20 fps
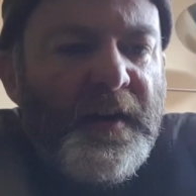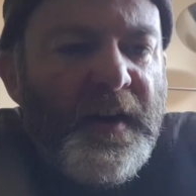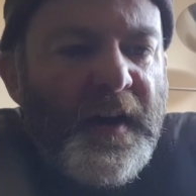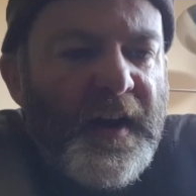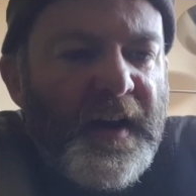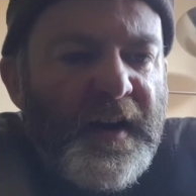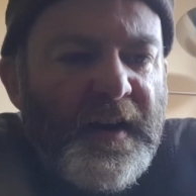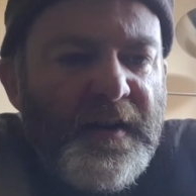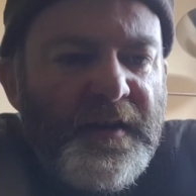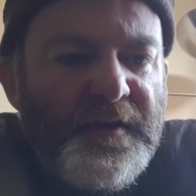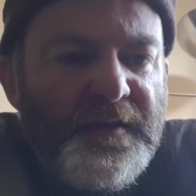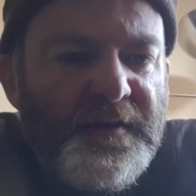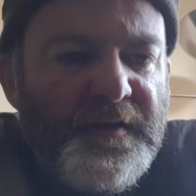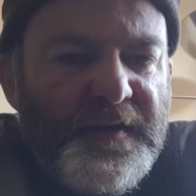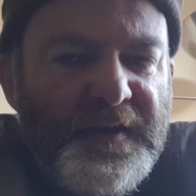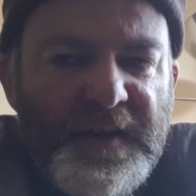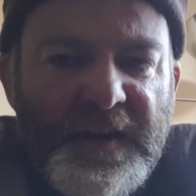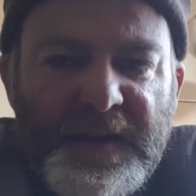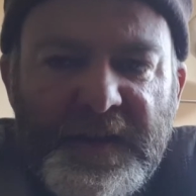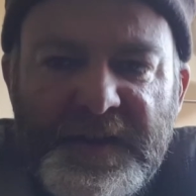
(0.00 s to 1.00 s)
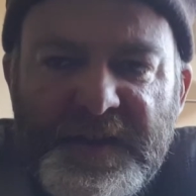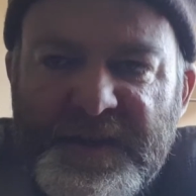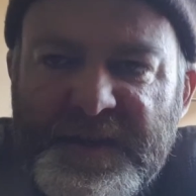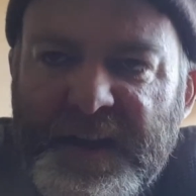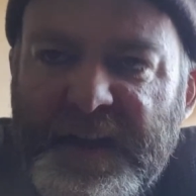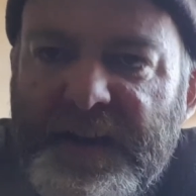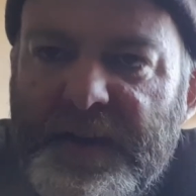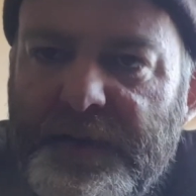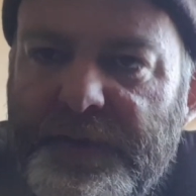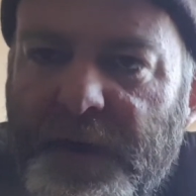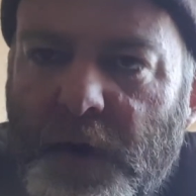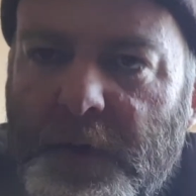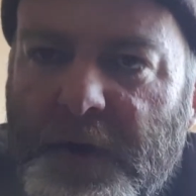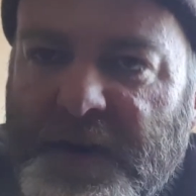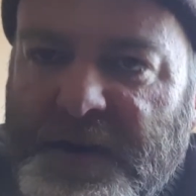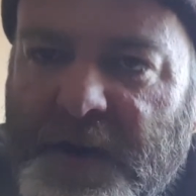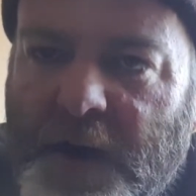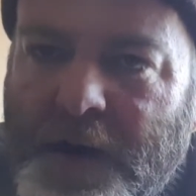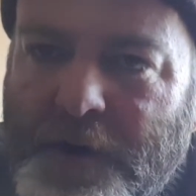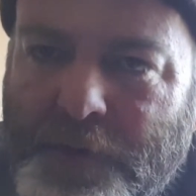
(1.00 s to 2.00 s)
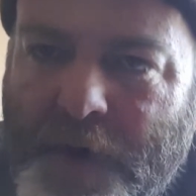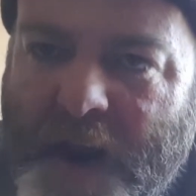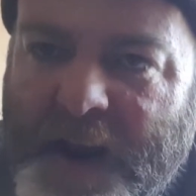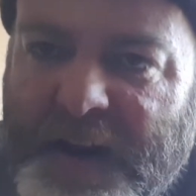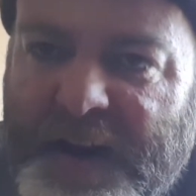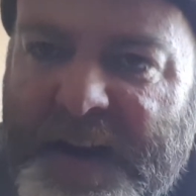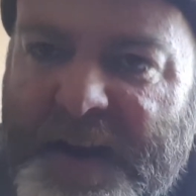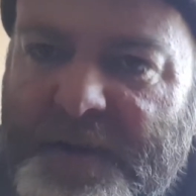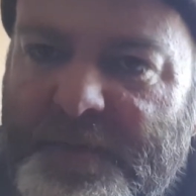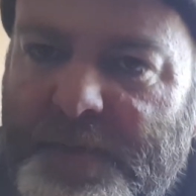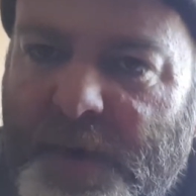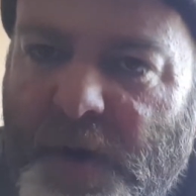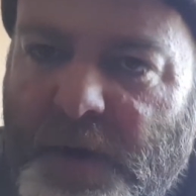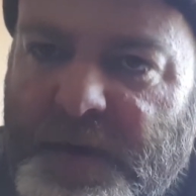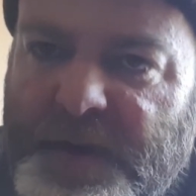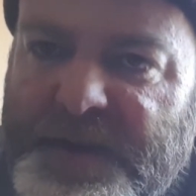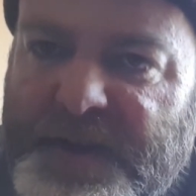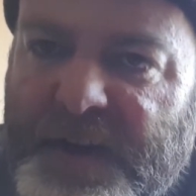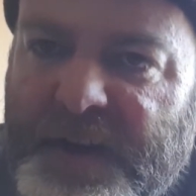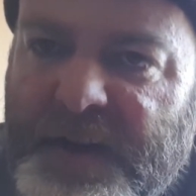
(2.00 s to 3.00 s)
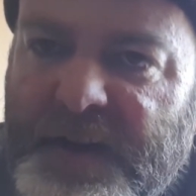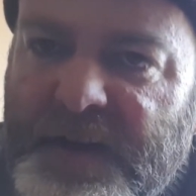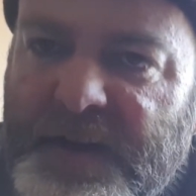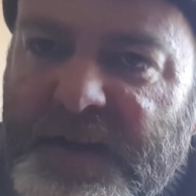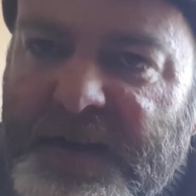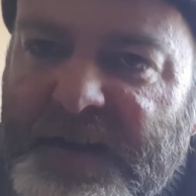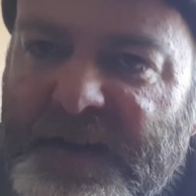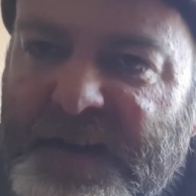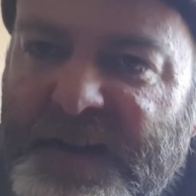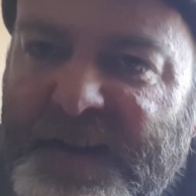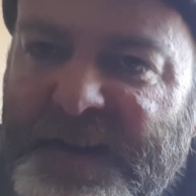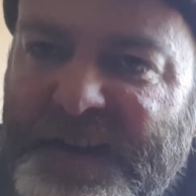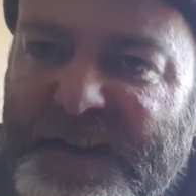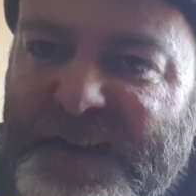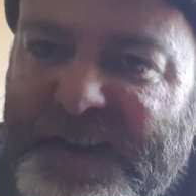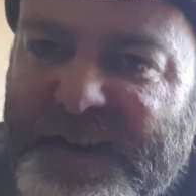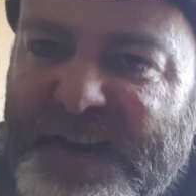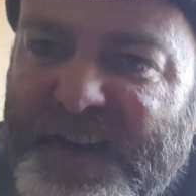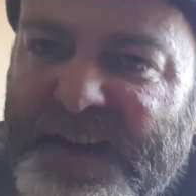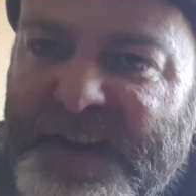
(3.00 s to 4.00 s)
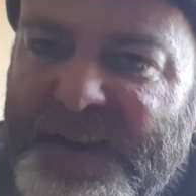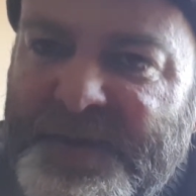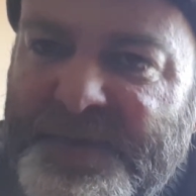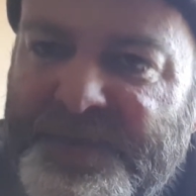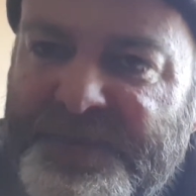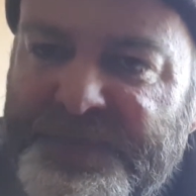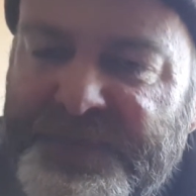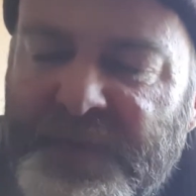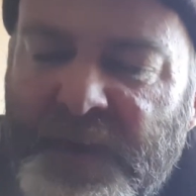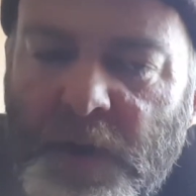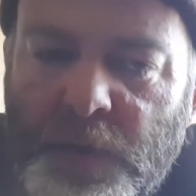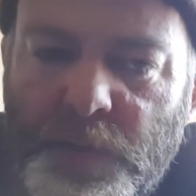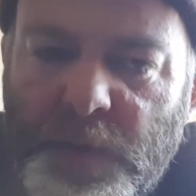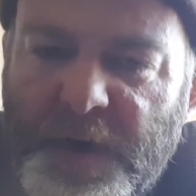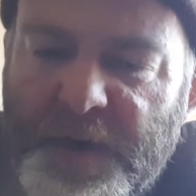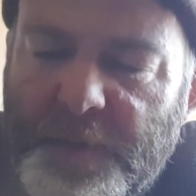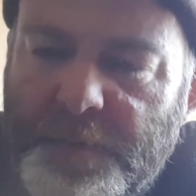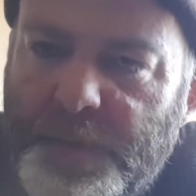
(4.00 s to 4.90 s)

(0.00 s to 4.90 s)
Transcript: You can see it very directly in boxing. When a